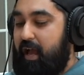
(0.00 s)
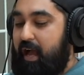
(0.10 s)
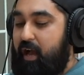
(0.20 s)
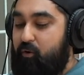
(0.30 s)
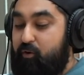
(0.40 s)

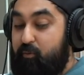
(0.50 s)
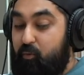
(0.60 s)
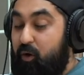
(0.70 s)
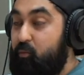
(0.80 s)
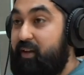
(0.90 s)
How, number
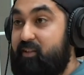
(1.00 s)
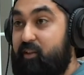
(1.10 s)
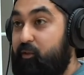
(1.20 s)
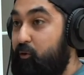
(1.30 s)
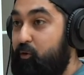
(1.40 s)
one, where does
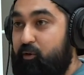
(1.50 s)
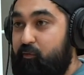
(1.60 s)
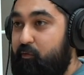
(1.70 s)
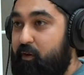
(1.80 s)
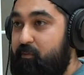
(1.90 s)
the thought
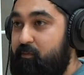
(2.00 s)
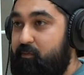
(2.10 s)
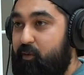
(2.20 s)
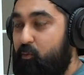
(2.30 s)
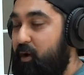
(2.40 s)
come from,
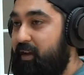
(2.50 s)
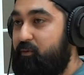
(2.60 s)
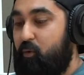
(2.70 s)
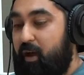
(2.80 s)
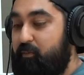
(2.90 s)
and
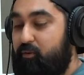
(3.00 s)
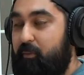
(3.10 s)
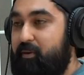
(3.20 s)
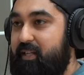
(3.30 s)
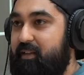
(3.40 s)
why
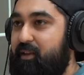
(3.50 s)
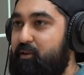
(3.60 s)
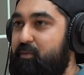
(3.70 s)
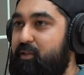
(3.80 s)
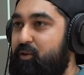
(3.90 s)
property? And then
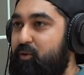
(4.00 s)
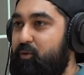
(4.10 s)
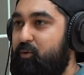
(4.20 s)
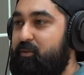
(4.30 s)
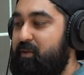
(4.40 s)
number two,
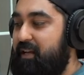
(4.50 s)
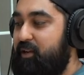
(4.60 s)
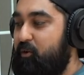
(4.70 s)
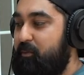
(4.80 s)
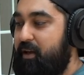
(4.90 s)
talk to me a
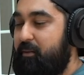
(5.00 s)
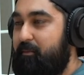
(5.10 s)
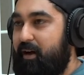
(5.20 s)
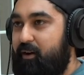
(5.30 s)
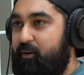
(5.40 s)
little bit
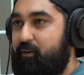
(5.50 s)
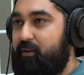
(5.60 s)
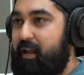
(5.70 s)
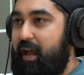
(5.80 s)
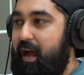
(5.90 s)
about
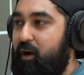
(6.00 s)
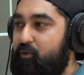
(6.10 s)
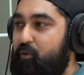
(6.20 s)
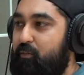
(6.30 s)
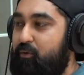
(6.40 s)
how
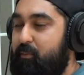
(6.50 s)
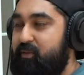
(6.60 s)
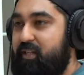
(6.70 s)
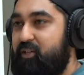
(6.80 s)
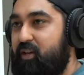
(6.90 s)
your
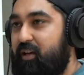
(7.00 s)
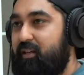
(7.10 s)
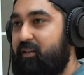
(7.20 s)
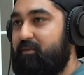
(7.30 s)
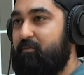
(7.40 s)
property
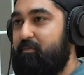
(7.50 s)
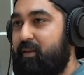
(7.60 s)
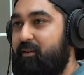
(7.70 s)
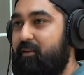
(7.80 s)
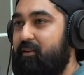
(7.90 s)
journey has
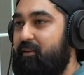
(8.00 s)
been.